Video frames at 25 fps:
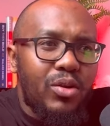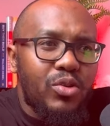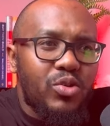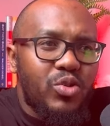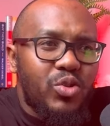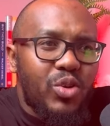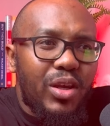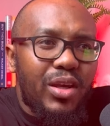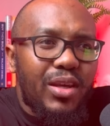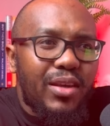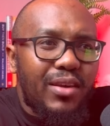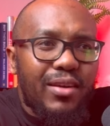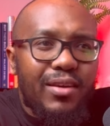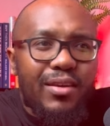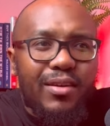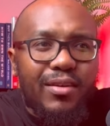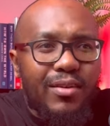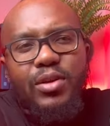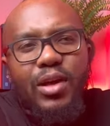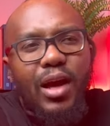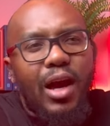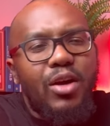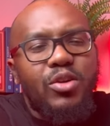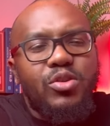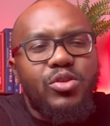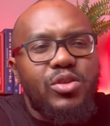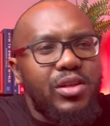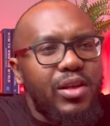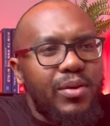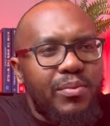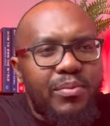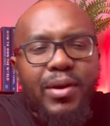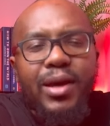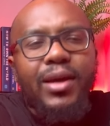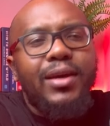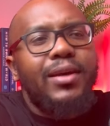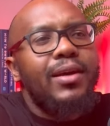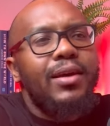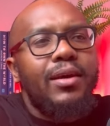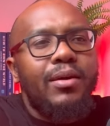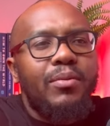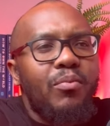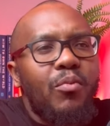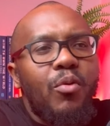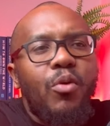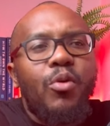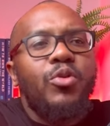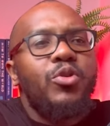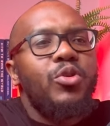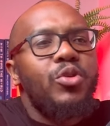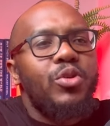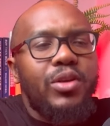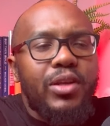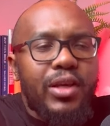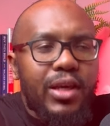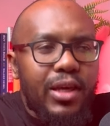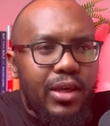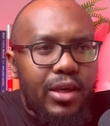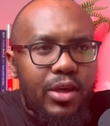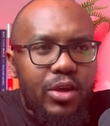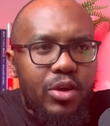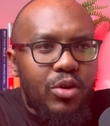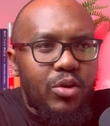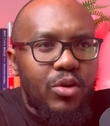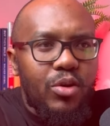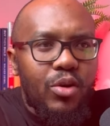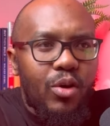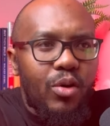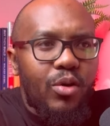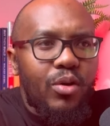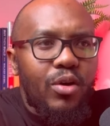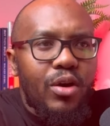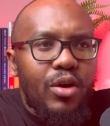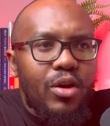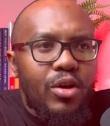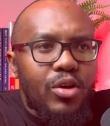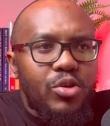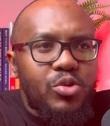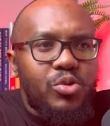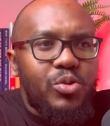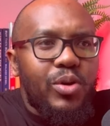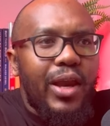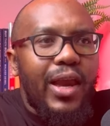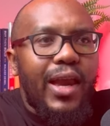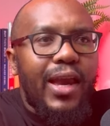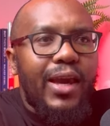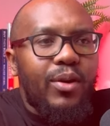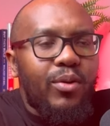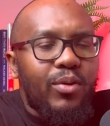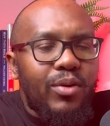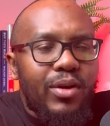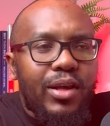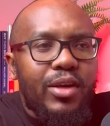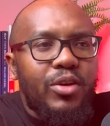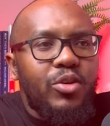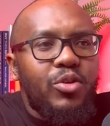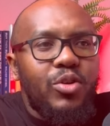So actually making it more unique, to add on a